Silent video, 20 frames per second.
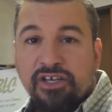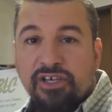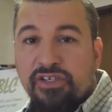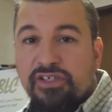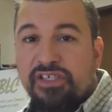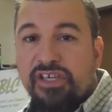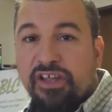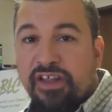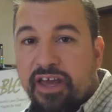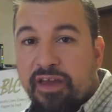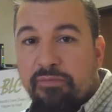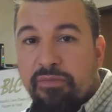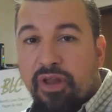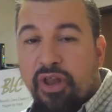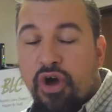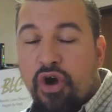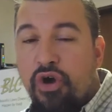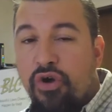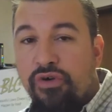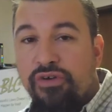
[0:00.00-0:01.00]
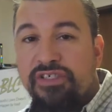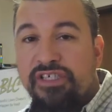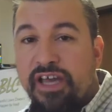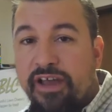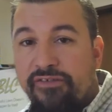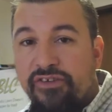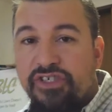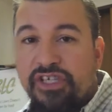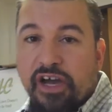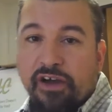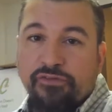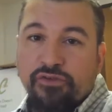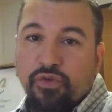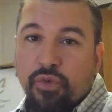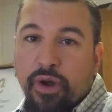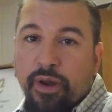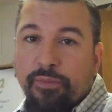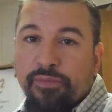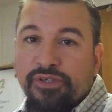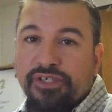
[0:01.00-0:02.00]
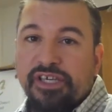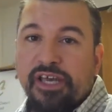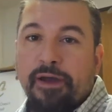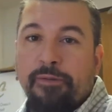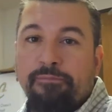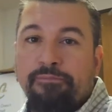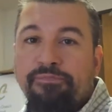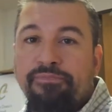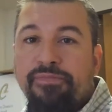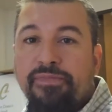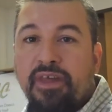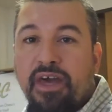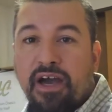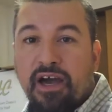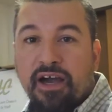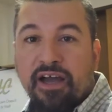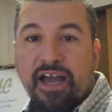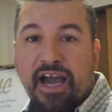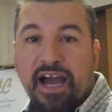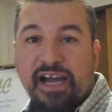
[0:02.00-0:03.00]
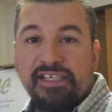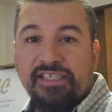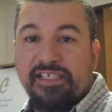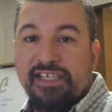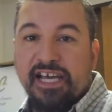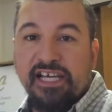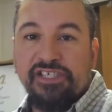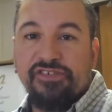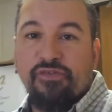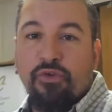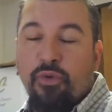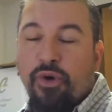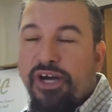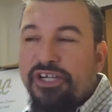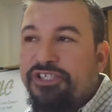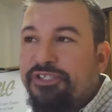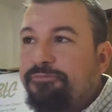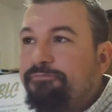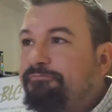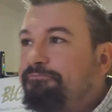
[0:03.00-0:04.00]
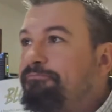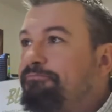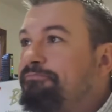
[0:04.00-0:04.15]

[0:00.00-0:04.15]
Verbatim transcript: Use the link below, save yourself 20%. Uh, guys, thanks for watching.